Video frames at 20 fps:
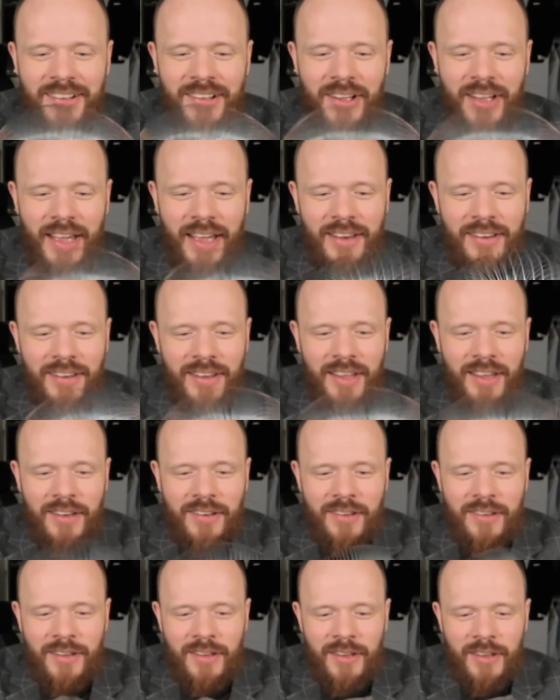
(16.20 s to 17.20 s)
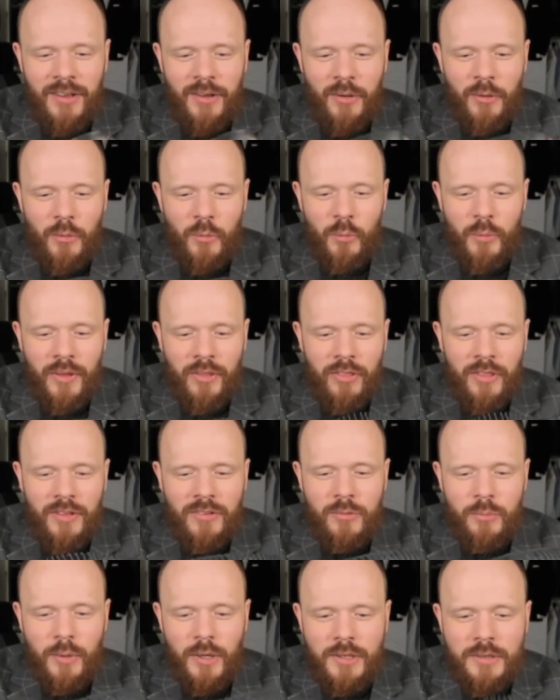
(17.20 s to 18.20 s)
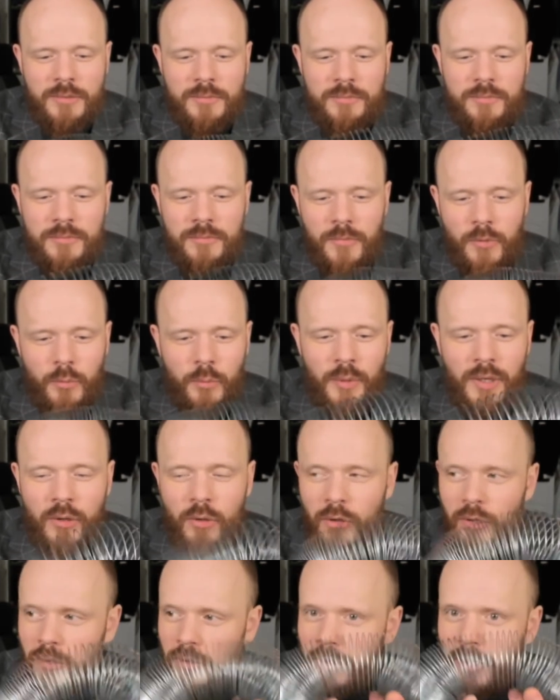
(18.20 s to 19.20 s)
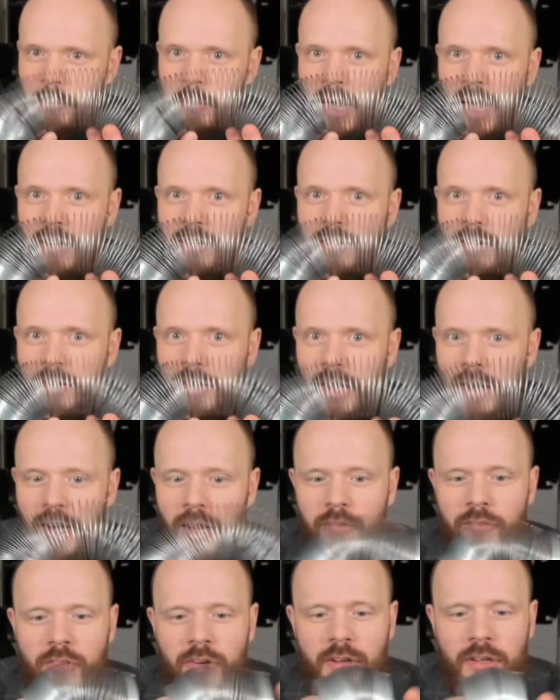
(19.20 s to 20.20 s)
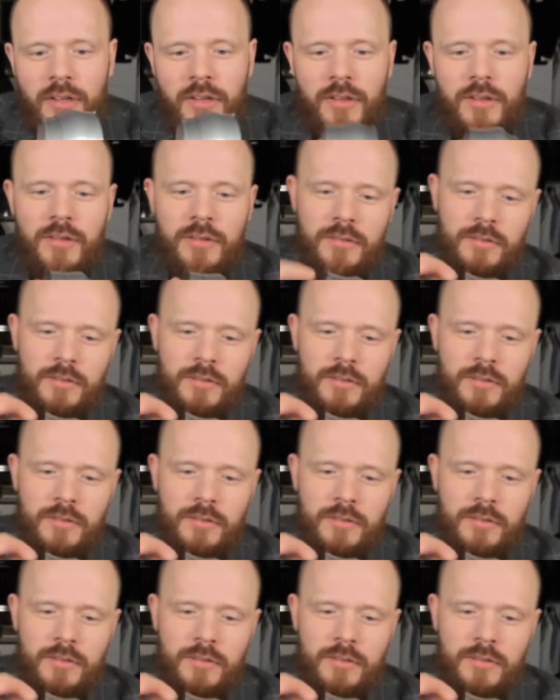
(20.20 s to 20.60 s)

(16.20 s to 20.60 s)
and with this one, we could imagine that every little